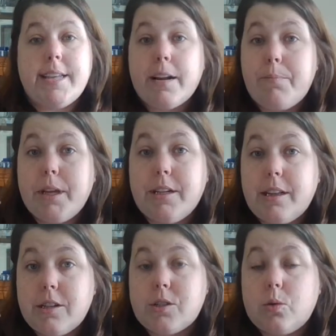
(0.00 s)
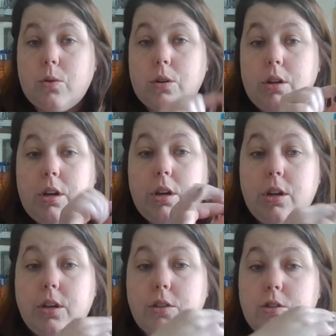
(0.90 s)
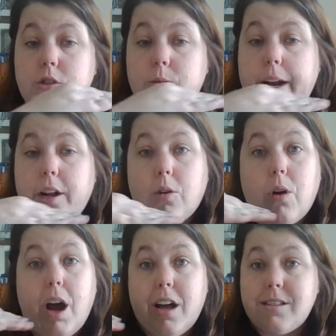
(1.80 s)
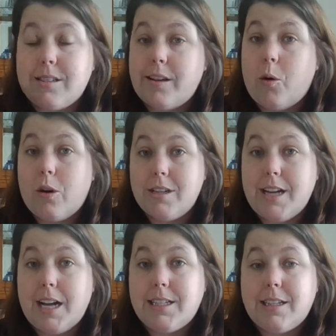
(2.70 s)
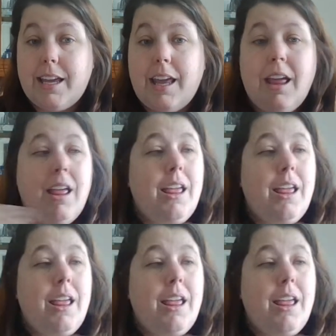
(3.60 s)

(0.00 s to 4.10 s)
of building the school straight across horizontally,